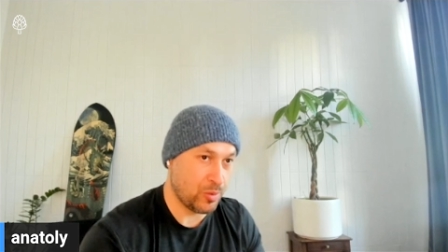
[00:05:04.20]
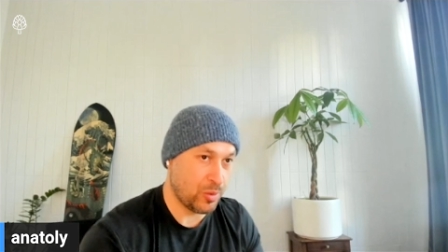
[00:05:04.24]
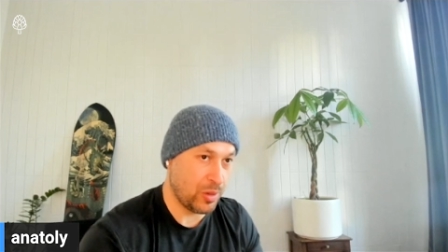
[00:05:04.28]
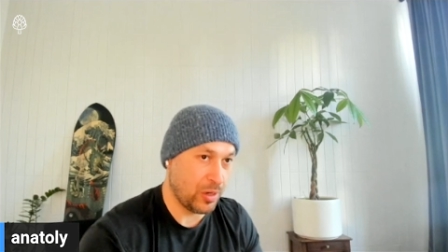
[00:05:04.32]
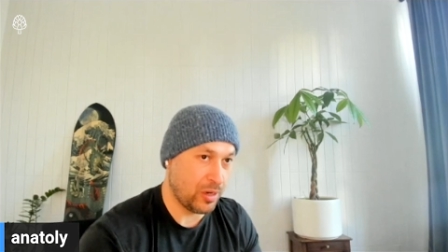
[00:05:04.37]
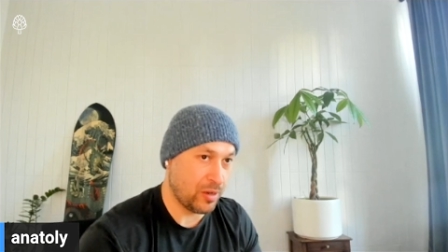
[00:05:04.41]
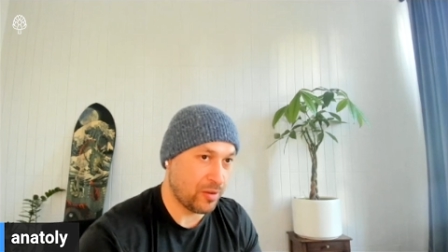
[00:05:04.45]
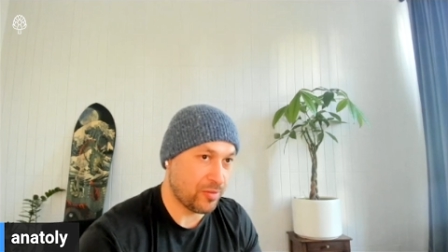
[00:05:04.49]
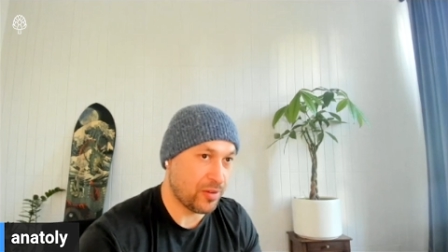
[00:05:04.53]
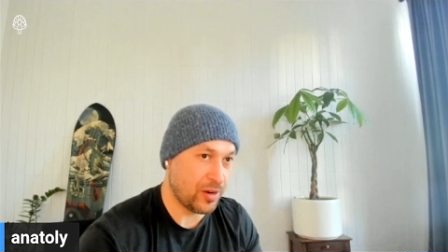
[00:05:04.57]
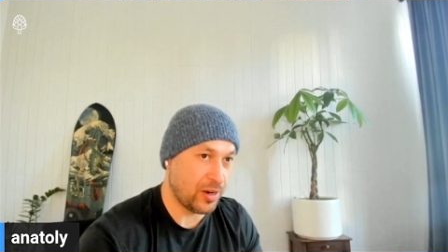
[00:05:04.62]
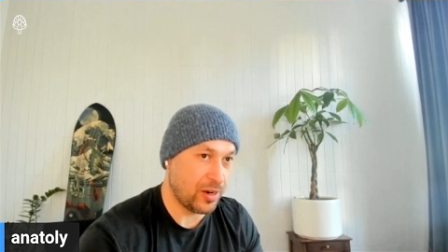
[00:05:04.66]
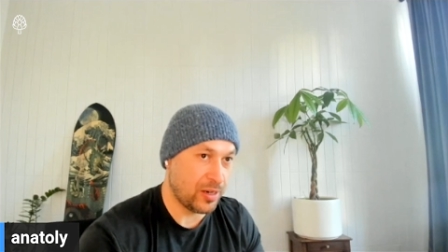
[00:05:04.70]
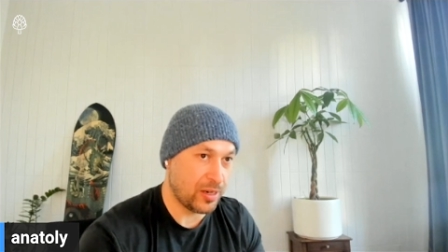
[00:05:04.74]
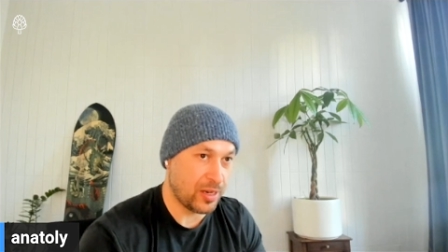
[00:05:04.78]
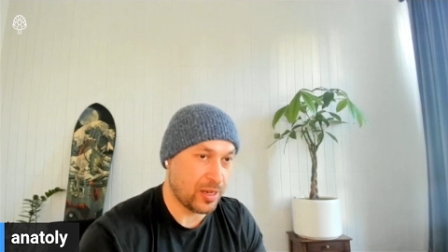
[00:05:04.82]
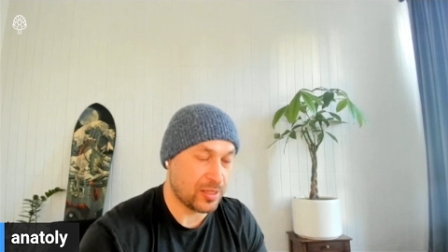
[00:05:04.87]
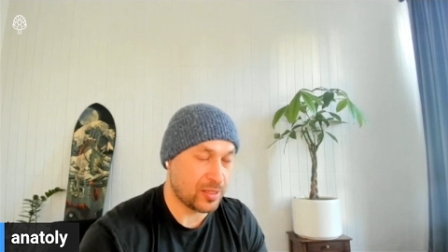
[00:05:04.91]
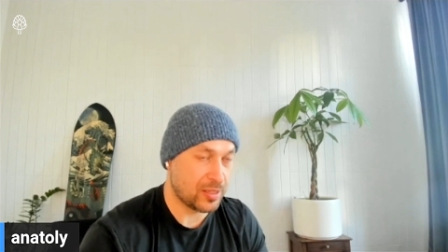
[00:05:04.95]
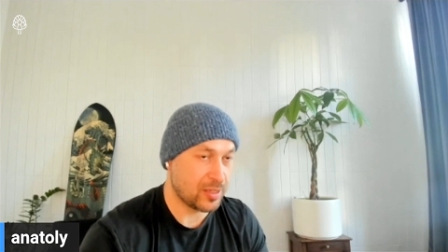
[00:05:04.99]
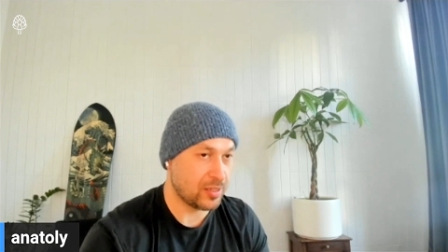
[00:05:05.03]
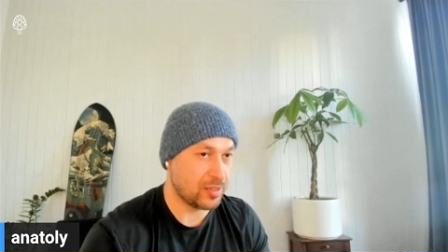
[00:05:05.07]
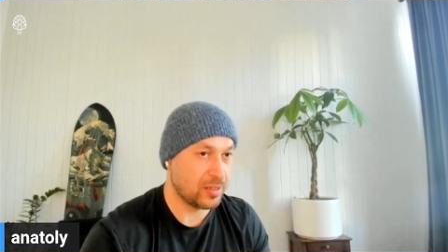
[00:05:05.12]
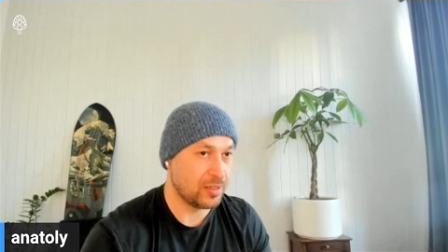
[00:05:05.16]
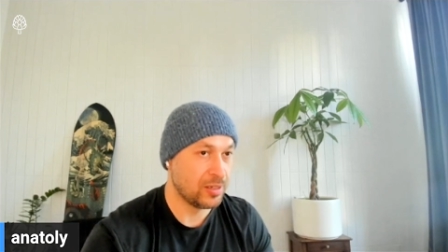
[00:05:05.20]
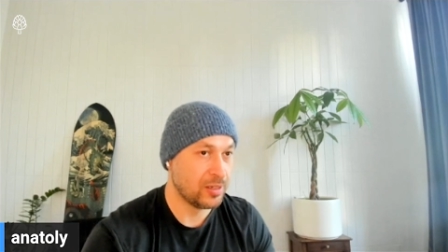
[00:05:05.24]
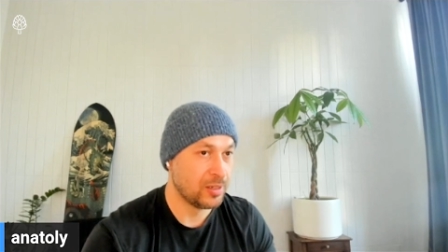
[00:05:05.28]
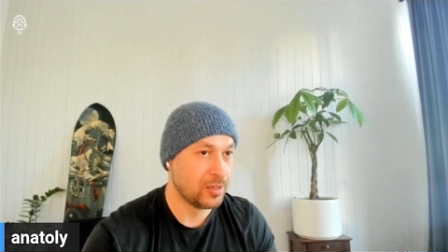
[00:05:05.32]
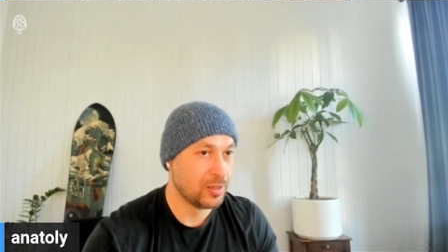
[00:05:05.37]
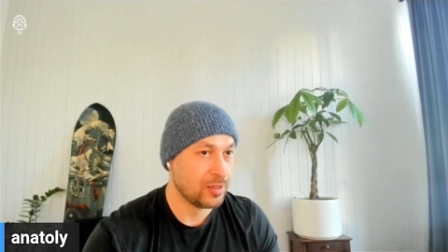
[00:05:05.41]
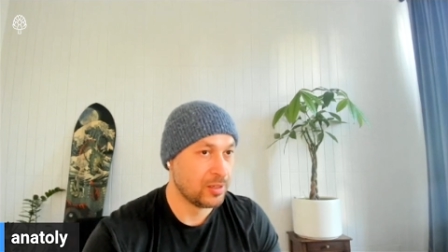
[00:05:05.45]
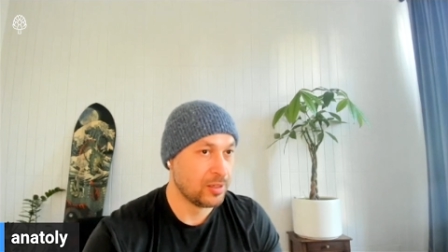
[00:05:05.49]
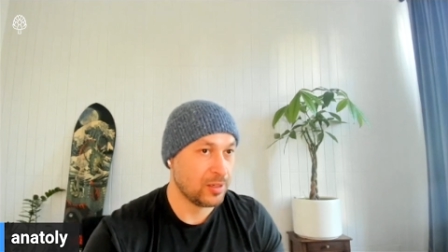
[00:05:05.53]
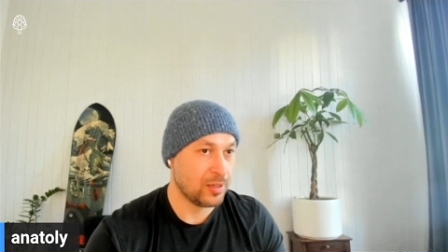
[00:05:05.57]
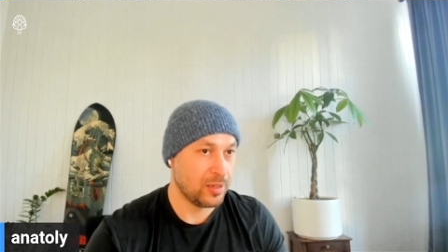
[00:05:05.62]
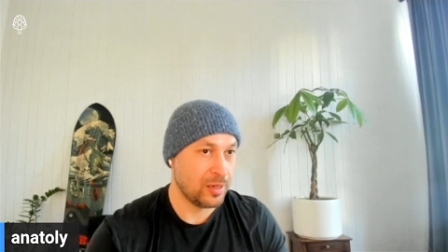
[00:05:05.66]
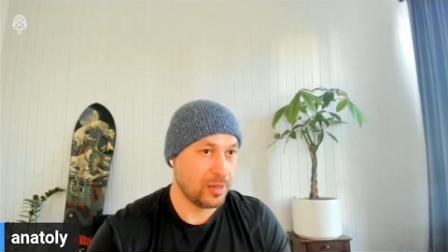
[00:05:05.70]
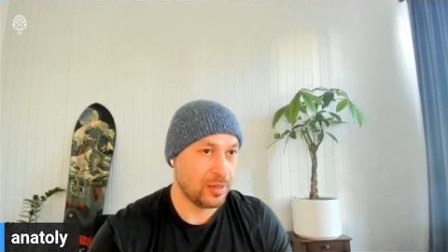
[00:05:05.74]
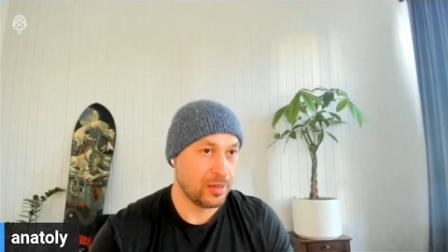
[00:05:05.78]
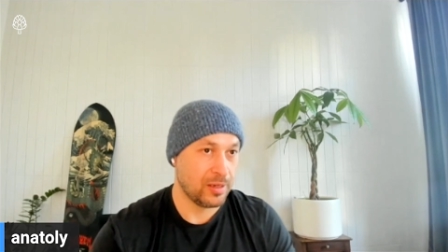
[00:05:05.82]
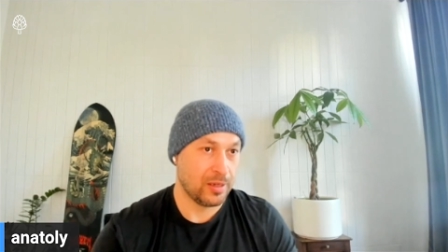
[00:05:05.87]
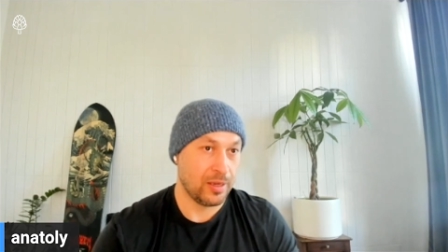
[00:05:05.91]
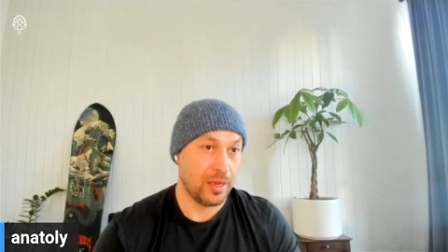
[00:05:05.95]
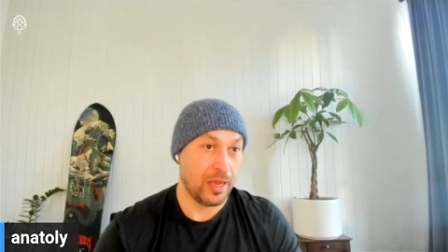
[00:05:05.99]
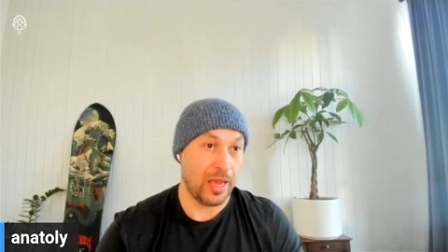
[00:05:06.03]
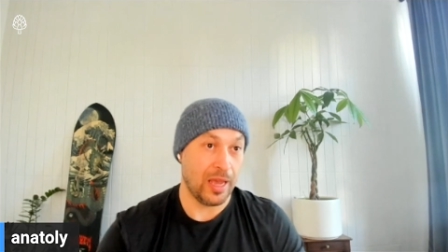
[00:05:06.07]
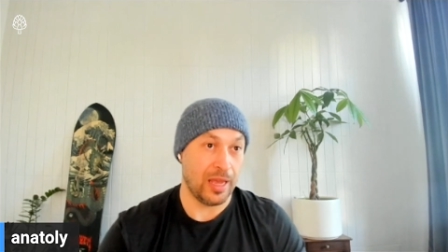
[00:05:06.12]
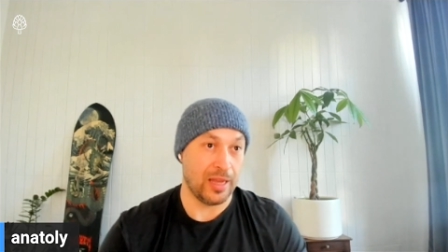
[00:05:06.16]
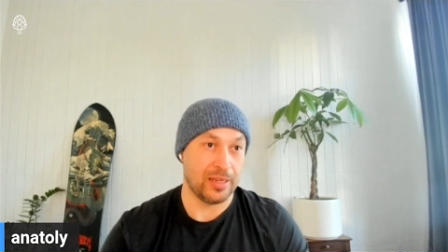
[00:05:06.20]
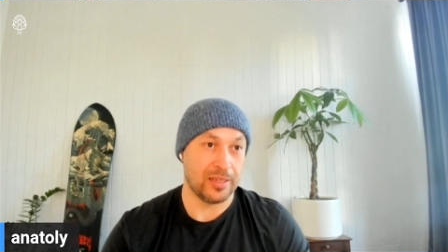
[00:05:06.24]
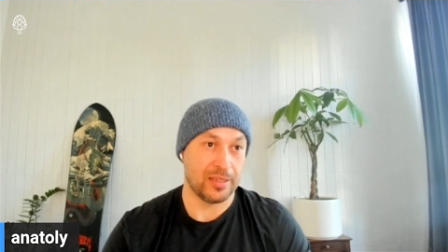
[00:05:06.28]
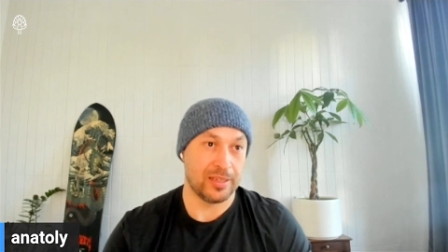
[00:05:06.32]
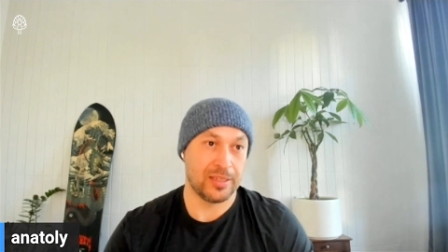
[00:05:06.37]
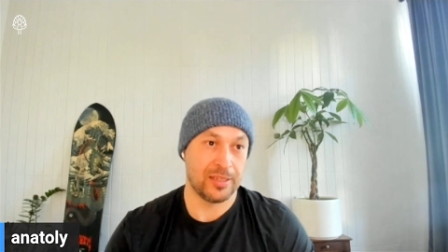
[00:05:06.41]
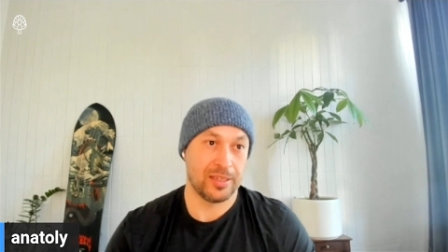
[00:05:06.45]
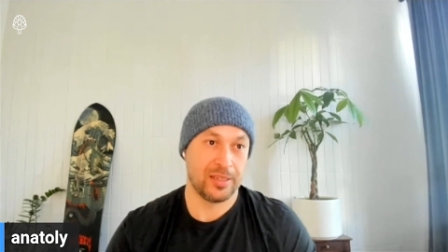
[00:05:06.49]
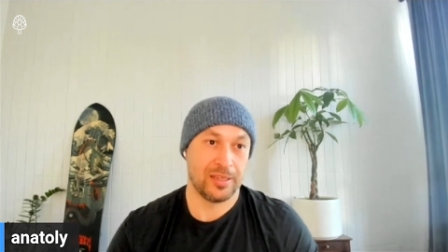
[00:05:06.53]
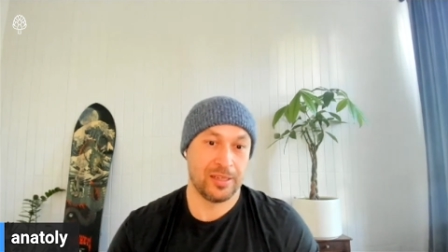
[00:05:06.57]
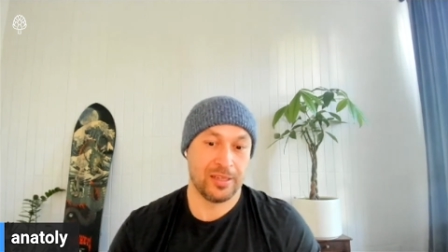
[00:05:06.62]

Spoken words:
running Firedancer. And